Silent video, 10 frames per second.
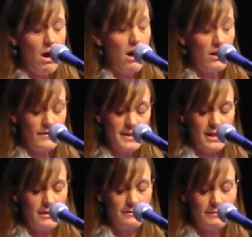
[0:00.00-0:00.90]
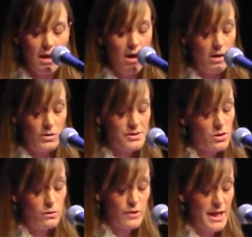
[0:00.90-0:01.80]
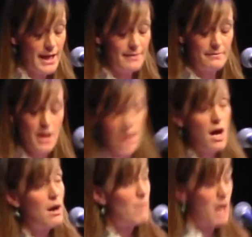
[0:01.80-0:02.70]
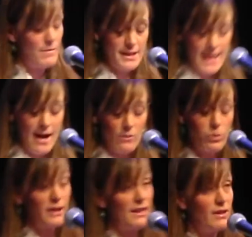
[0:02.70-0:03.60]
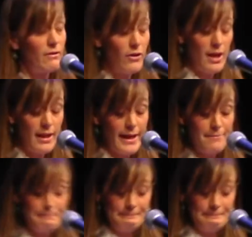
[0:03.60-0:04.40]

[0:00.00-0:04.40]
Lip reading: All of a sudden, almost overnight, Mom and Dad were leaving for LA.